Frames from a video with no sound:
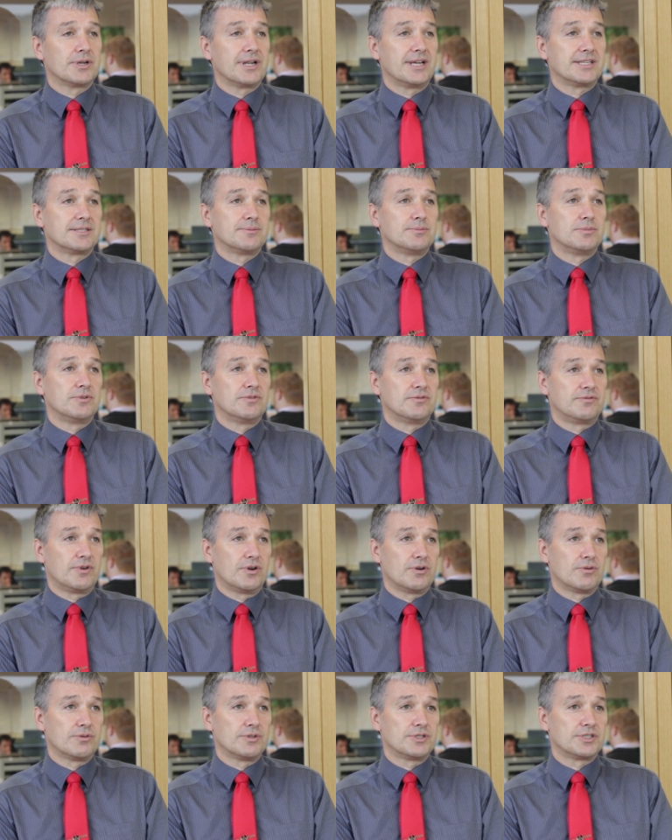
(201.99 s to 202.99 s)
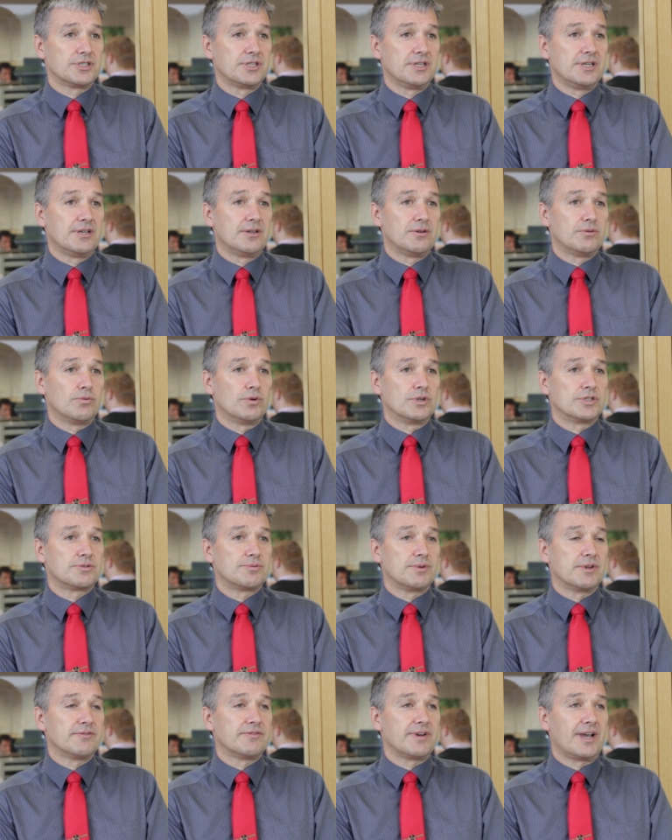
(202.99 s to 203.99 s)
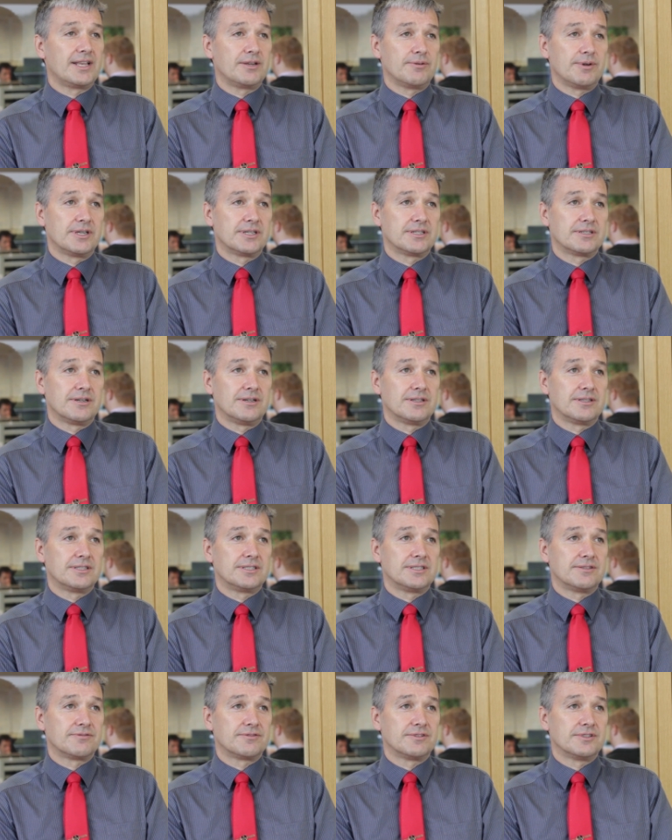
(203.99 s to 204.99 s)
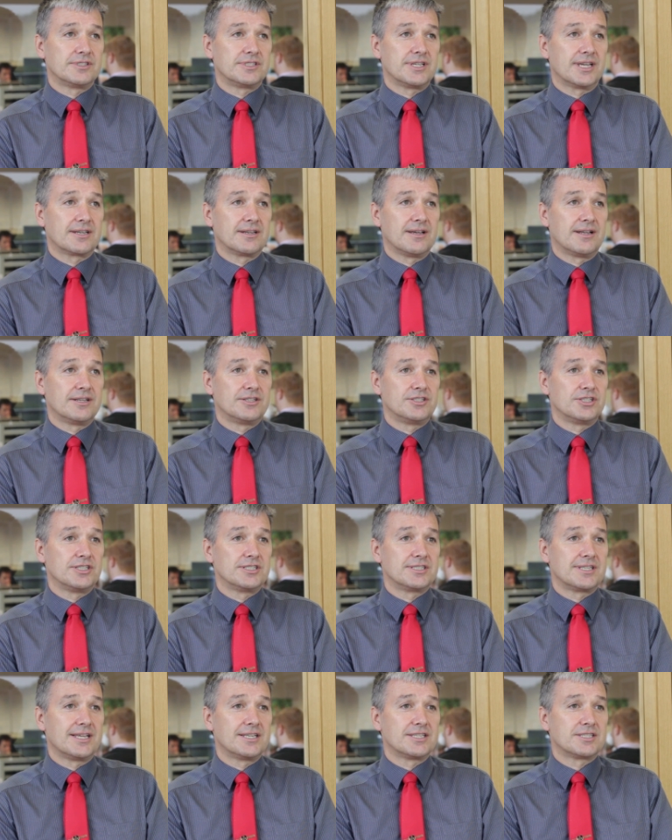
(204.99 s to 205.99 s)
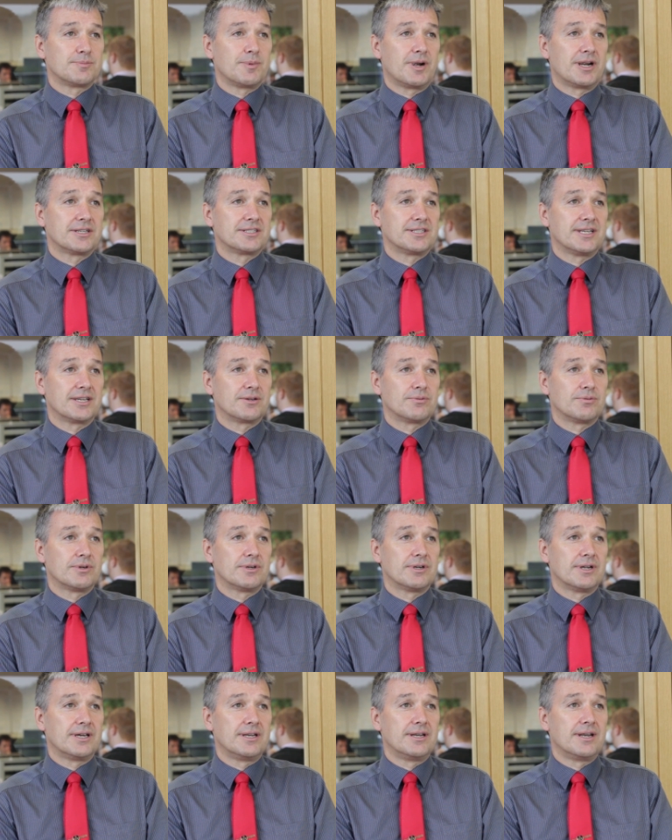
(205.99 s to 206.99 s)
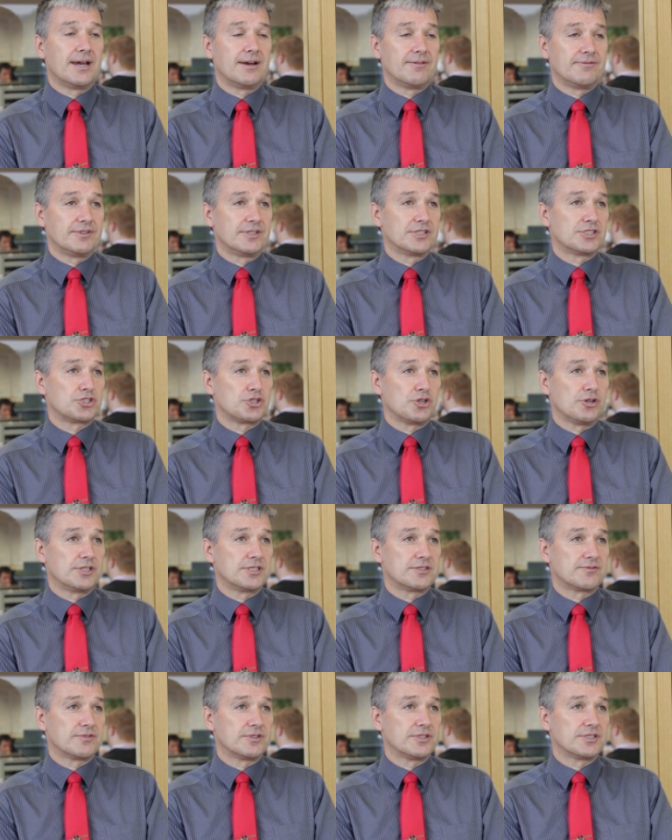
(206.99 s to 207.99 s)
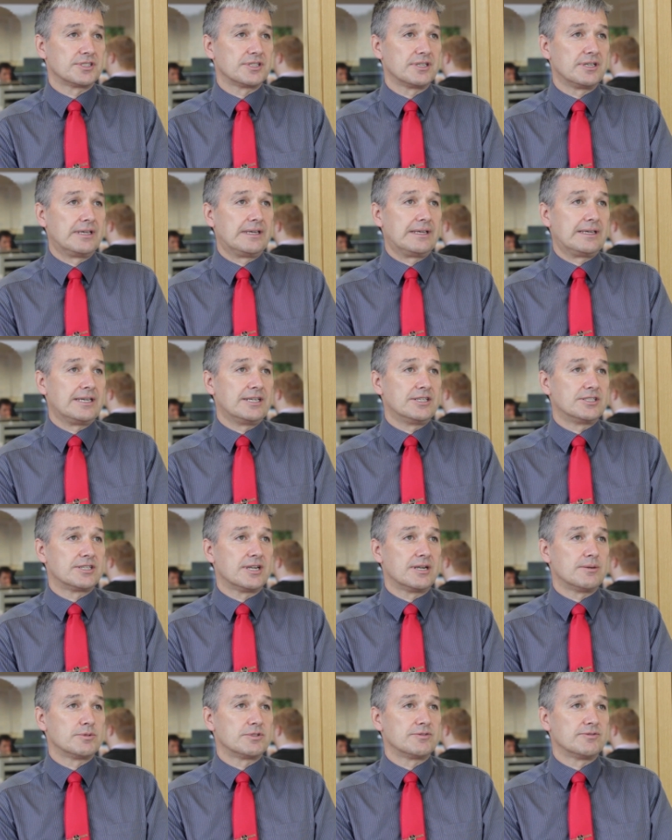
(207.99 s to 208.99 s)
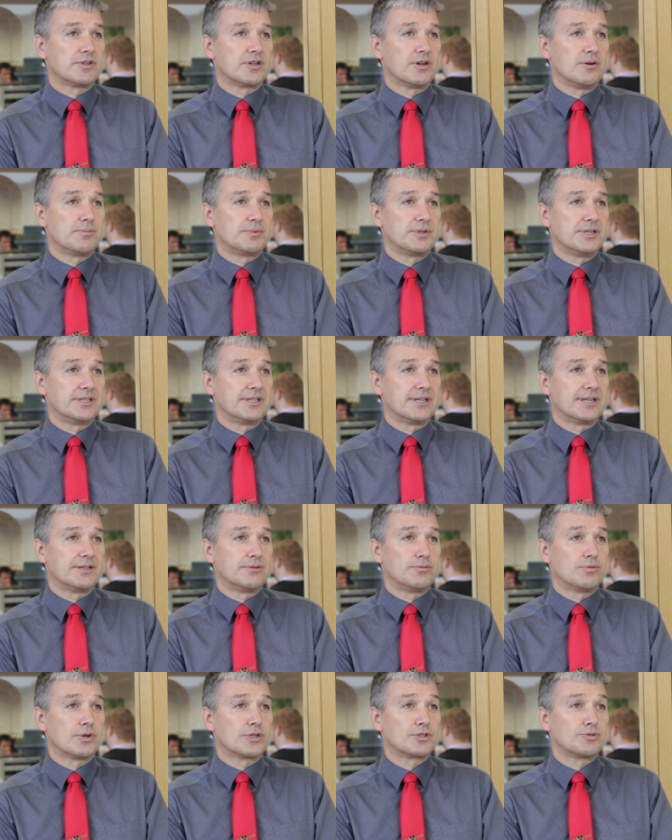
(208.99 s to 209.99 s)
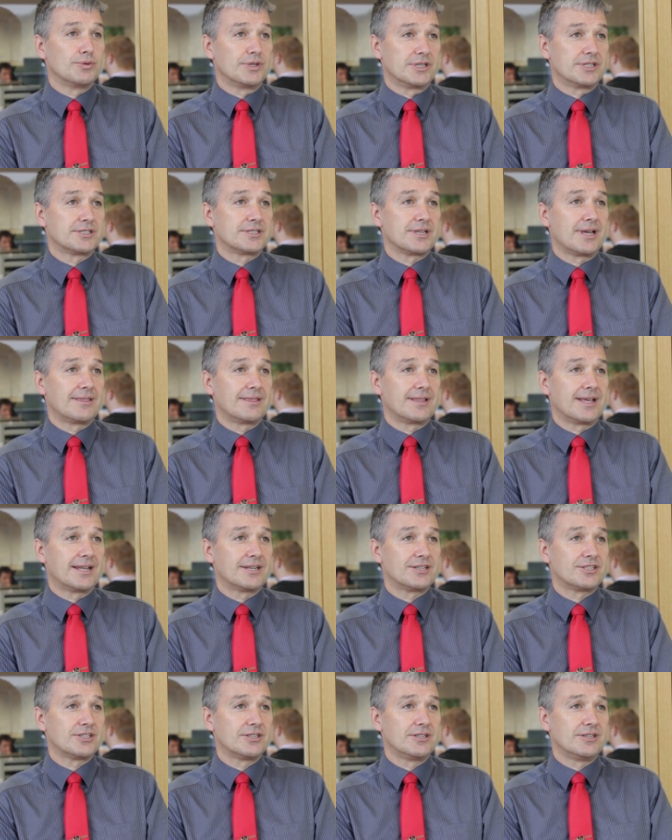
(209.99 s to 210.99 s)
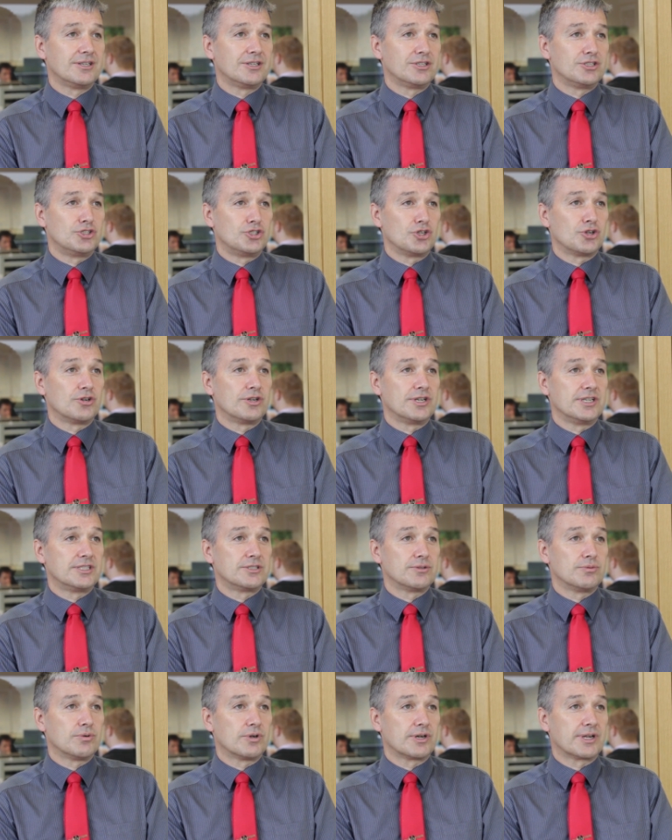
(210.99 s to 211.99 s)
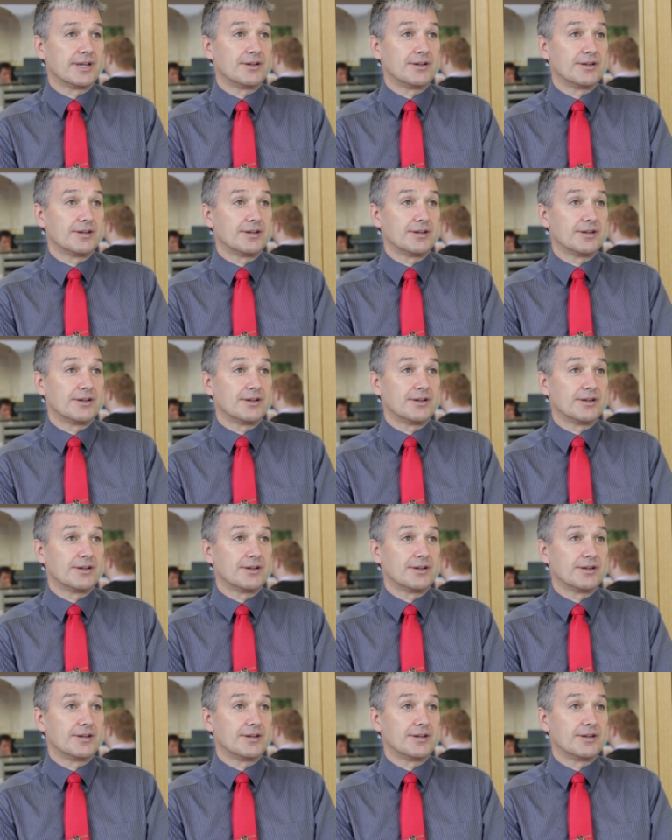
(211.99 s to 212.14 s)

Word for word: But as it moved forward, once we evaluated all the different technologies, then Smarttech were an obvious choice for us in terms of a company that had worked with us on that journey to